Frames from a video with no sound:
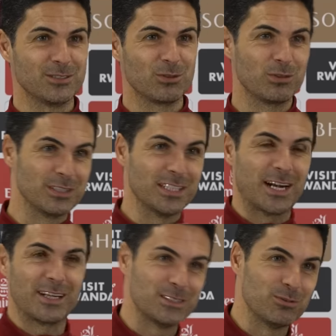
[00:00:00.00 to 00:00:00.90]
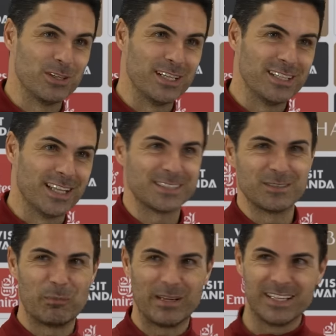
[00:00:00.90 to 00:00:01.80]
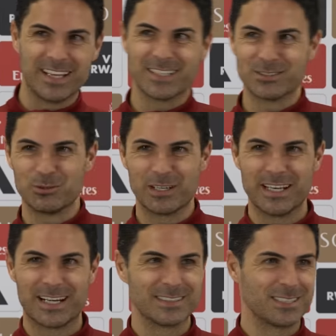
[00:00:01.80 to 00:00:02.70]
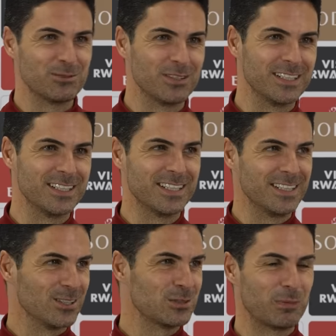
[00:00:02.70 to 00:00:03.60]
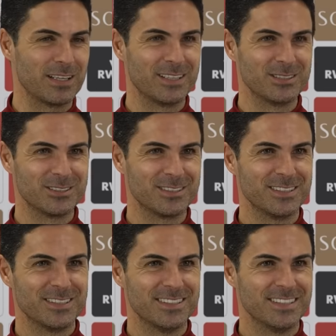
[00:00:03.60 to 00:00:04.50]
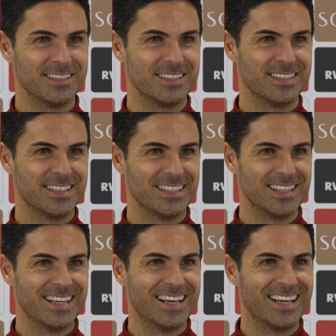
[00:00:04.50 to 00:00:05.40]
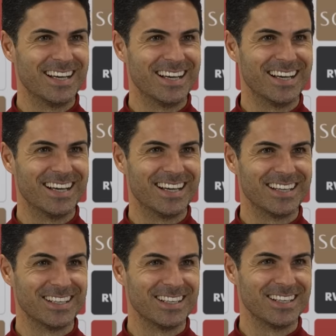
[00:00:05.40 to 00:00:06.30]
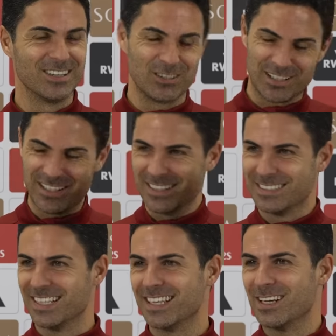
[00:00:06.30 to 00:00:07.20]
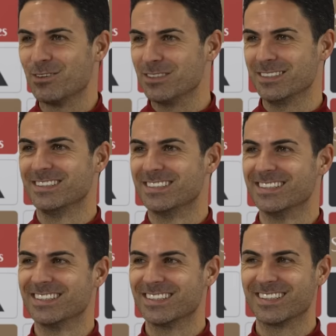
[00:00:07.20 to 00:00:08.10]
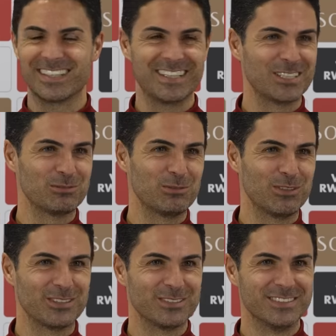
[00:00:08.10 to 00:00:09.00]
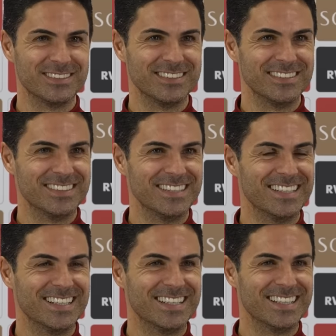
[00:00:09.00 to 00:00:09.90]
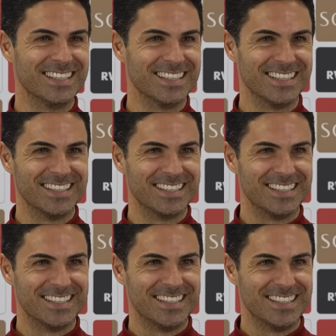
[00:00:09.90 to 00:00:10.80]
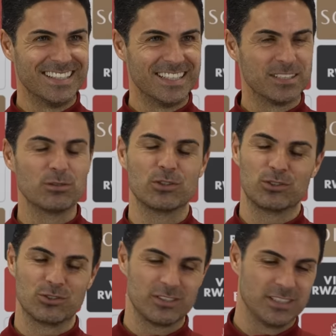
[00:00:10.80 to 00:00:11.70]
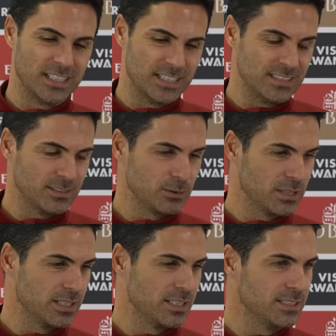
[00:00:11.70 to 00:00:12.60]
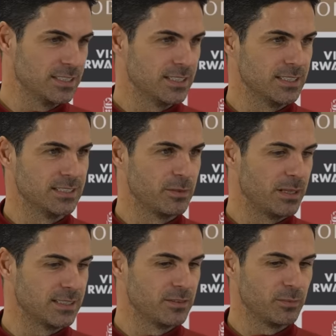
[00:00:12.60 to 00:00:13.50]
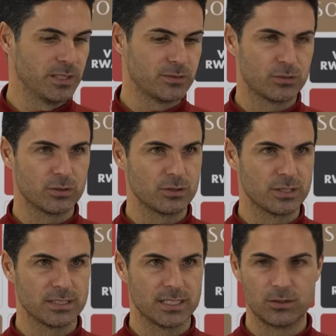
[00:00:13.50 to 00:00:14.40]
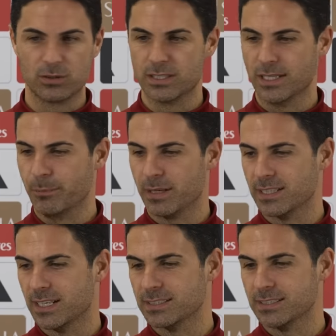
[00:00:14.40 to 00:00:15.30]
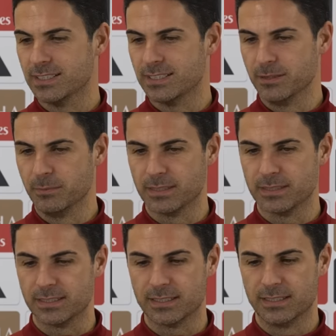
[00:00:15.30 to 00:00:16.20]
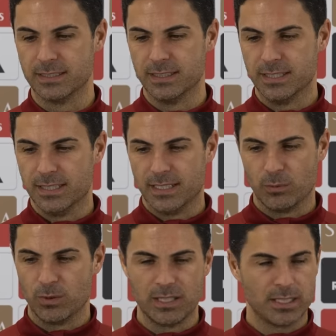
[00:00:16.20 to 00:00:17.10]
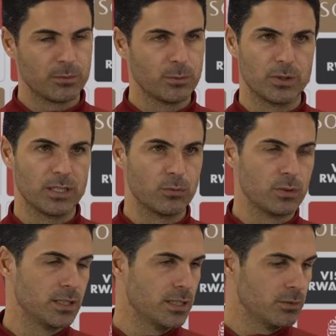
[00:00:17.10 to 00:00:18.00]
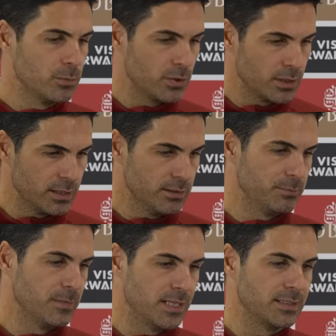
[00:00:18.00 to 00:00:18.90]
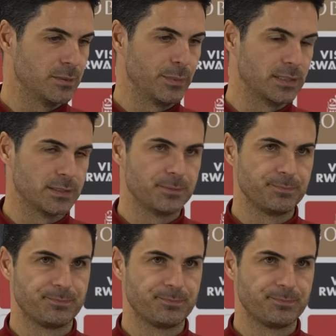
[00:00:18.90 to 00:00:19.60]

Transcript: So the narrative when he doesn't play, it has to be a narrative when he does play. Well, when he does play, you win the title. How's that? Okay, let's take that one. Okay, let's move on. But it is important to keep everyone fit, right? For sure. And obviously, he's a he's a massive player for us, and, and you see the impact he has in the team. And uh, we need everybody, and we need everybody at their best.